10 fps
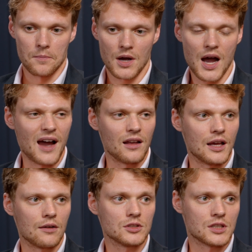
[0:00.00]
high
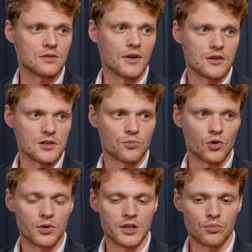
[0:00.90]
levels as far as
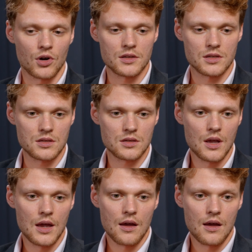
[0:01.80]
property prices,